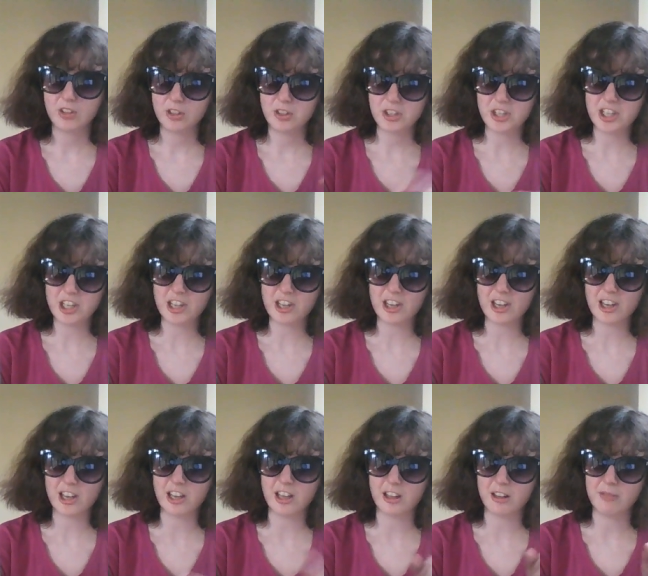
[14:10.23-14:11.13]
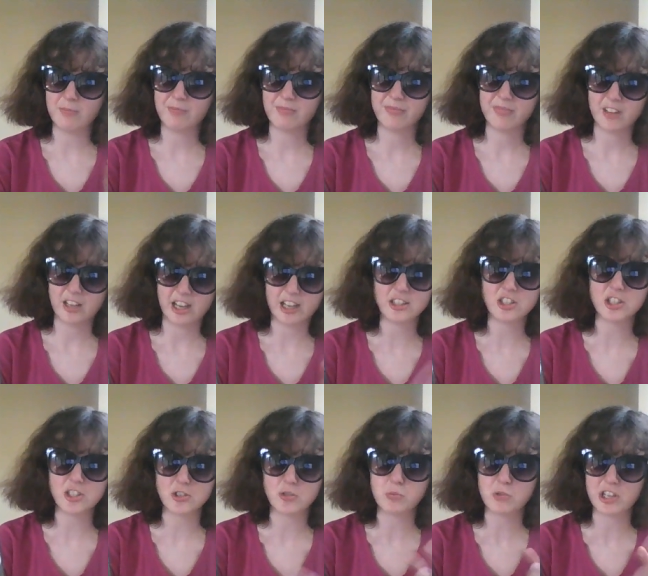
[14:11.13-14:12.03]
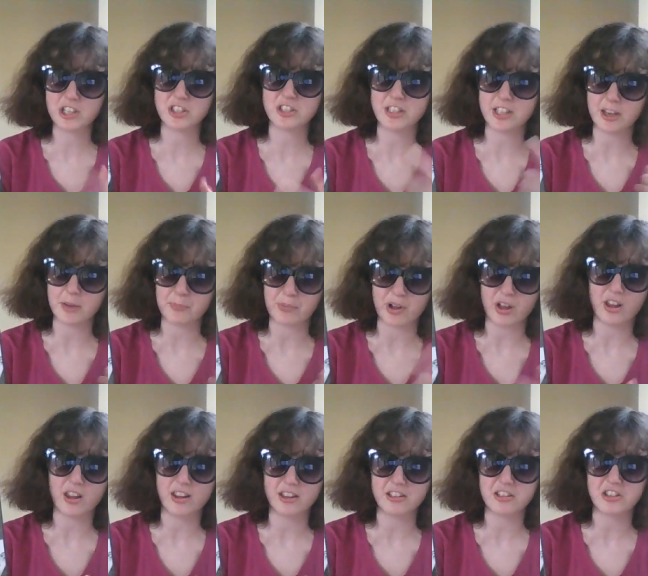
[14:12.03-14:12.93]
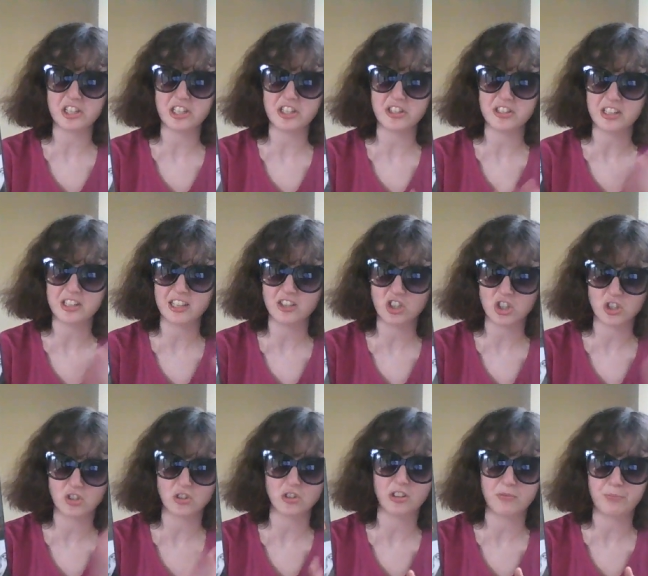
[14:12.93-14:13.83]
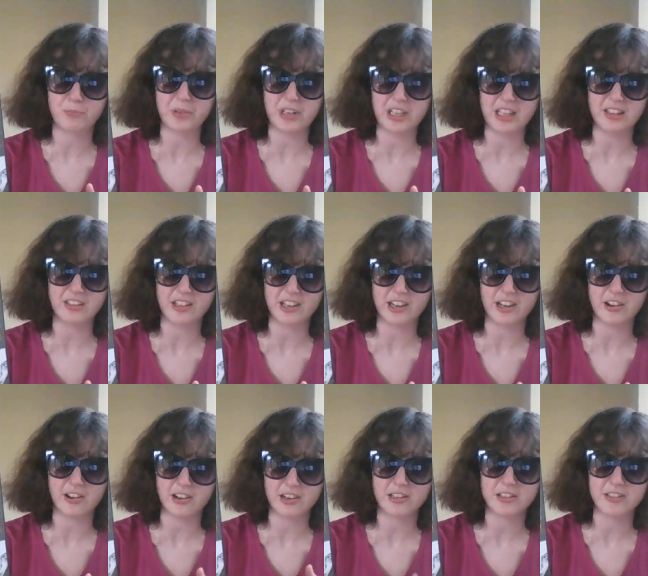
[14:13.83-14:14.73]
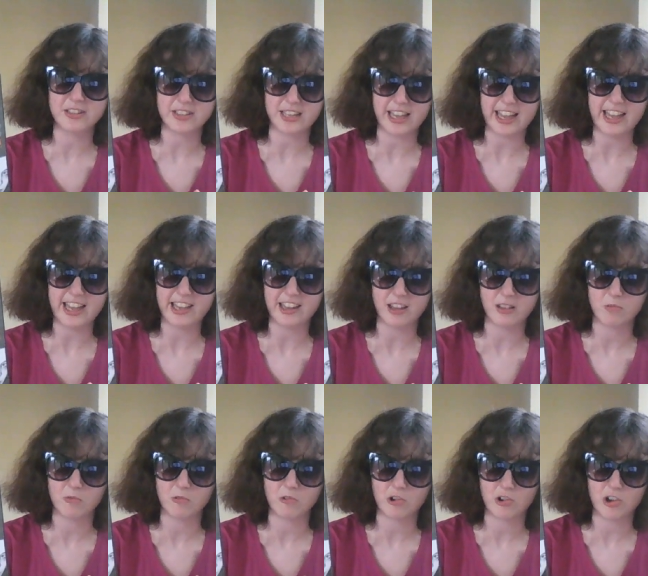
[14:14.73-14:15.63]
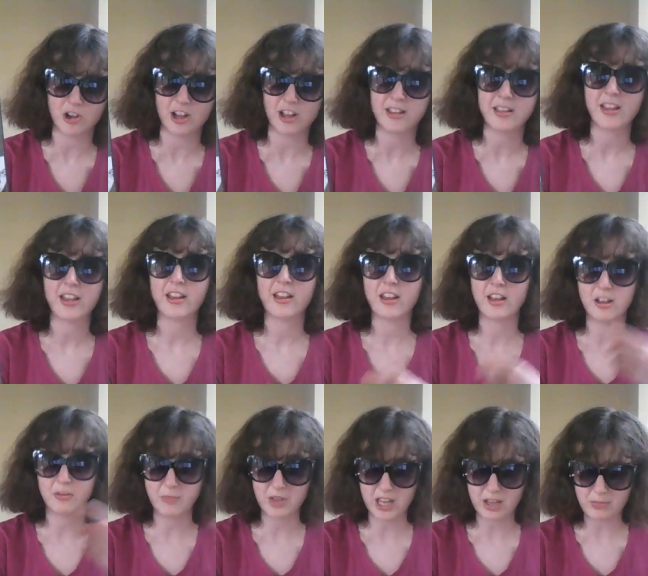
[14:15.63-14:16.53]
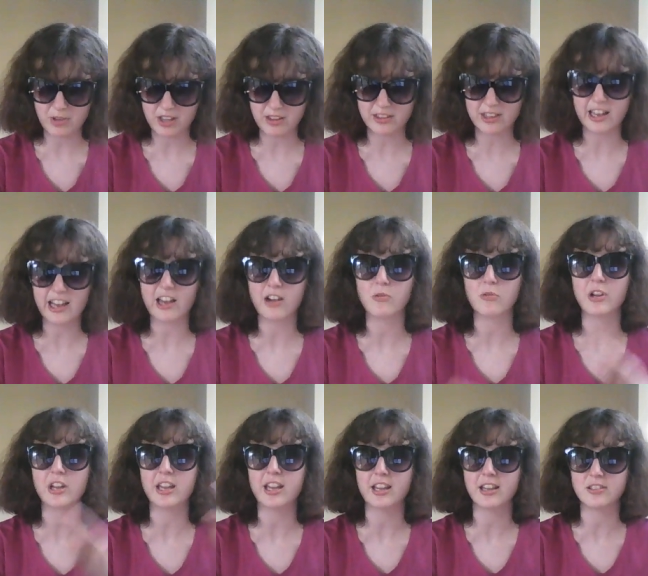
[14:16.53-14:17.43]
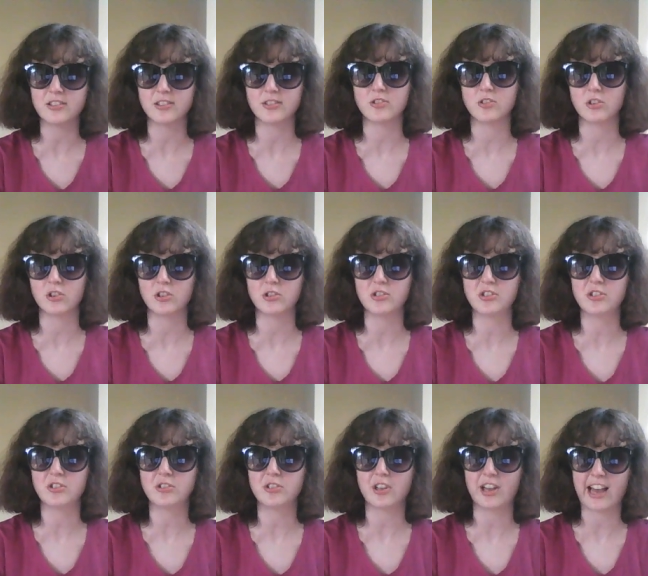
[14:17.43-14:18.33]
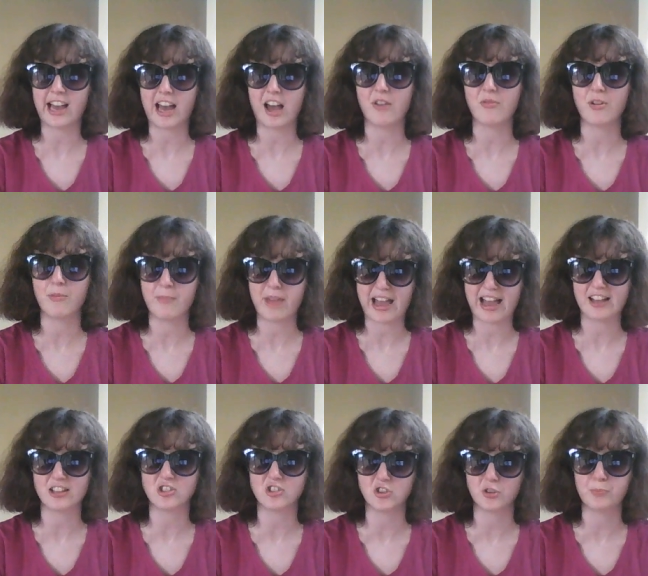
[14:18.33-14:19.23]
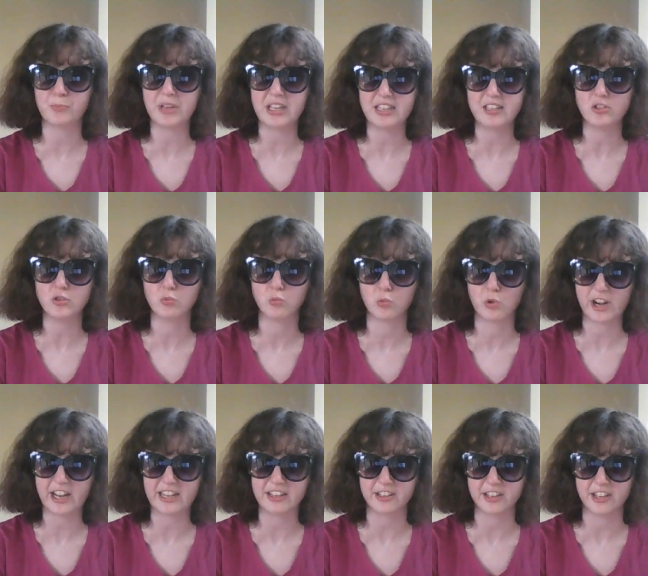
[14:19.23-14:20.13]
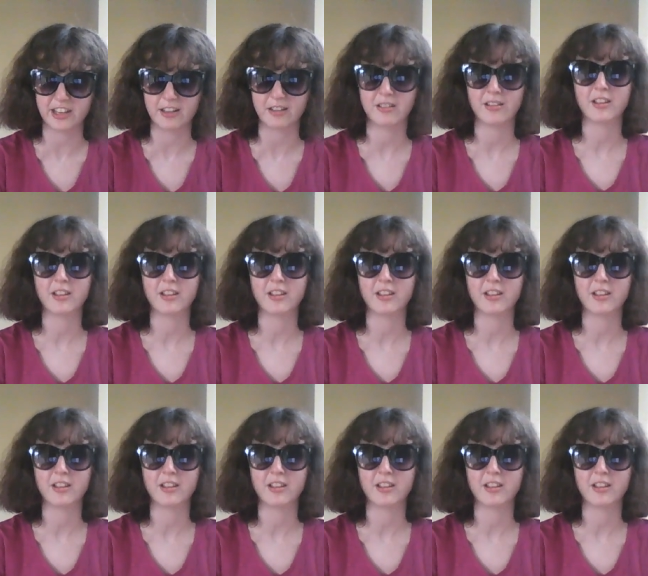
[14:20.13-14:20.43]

Yeah, I just wish the apology scene should be there in Taken 1, and maybe that way it deserves to have a masterpiece rating.